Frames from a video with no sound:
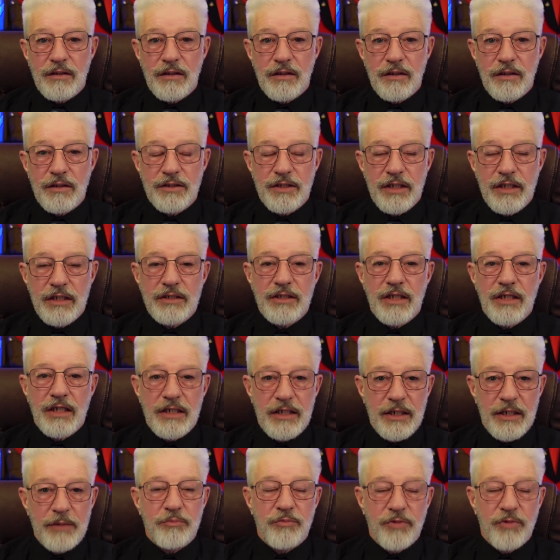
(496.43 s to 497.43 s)
I tend to
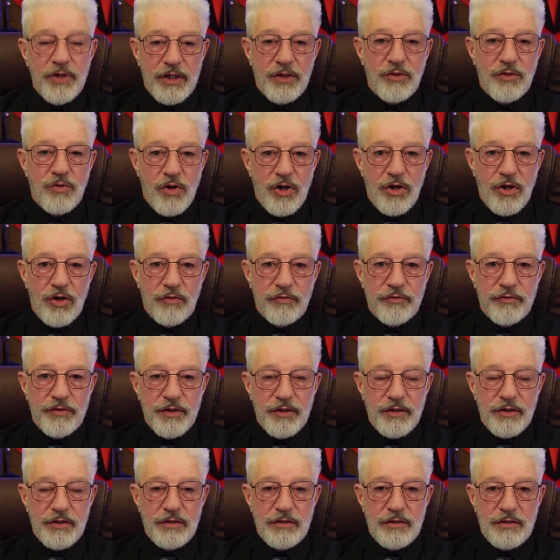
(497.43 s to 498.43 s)
lip read quite
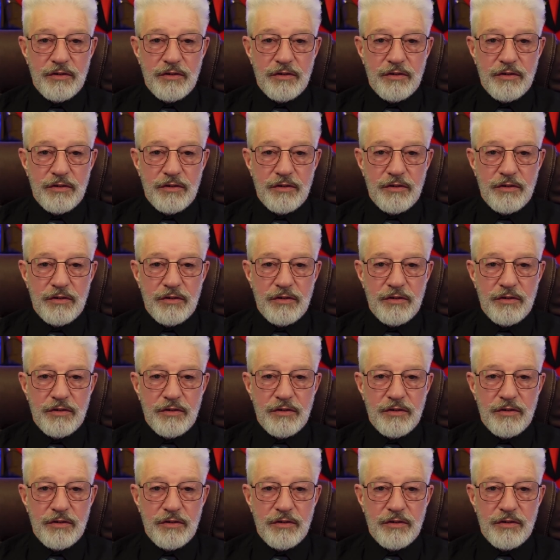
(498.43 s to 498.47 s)
often.